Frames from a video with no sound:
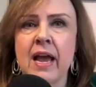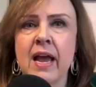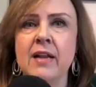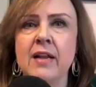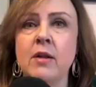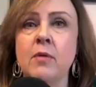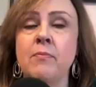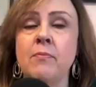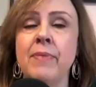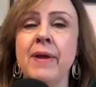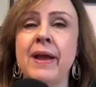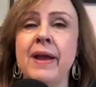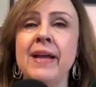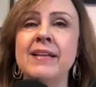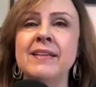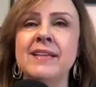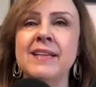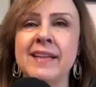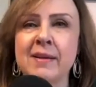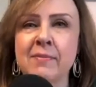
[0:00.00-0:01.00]
and
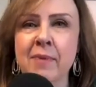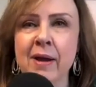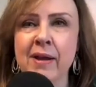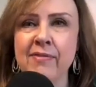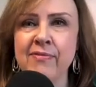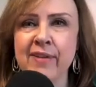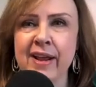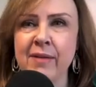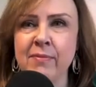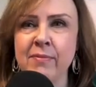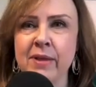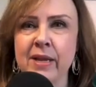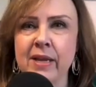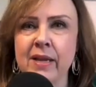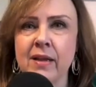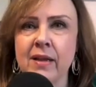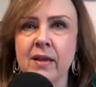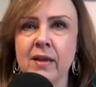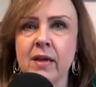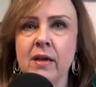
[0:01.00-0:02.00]
abandoning my
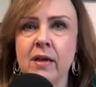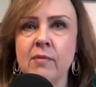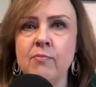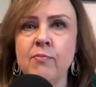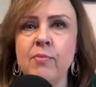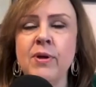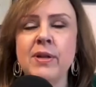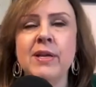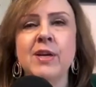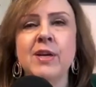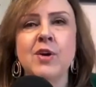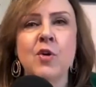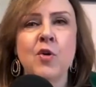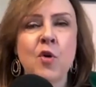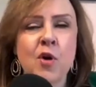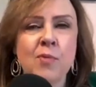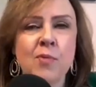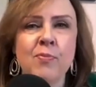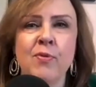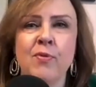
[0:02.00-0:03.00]
family, but
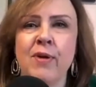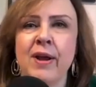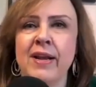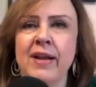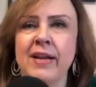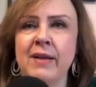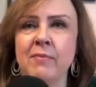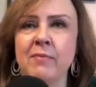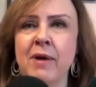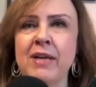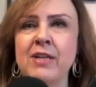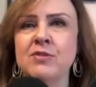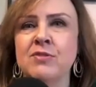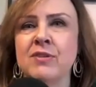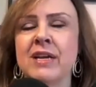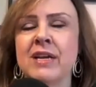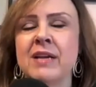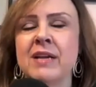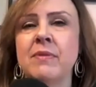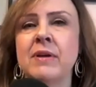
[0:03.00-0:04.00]
incorporating my
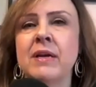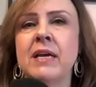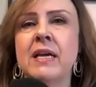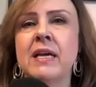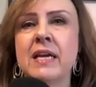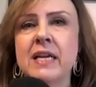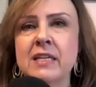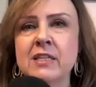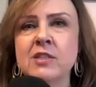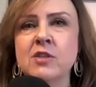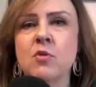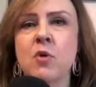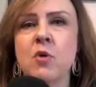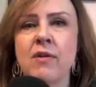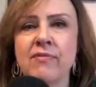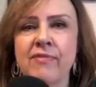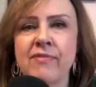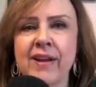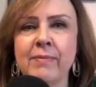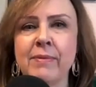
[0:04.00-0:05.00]
dream into our
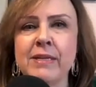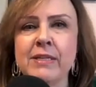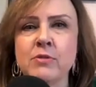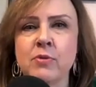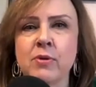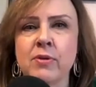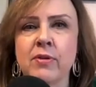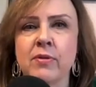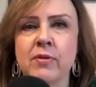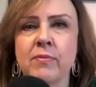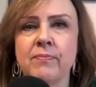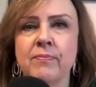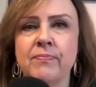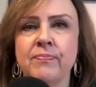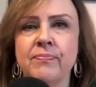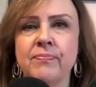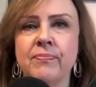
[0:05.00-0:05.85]
family's rhythm.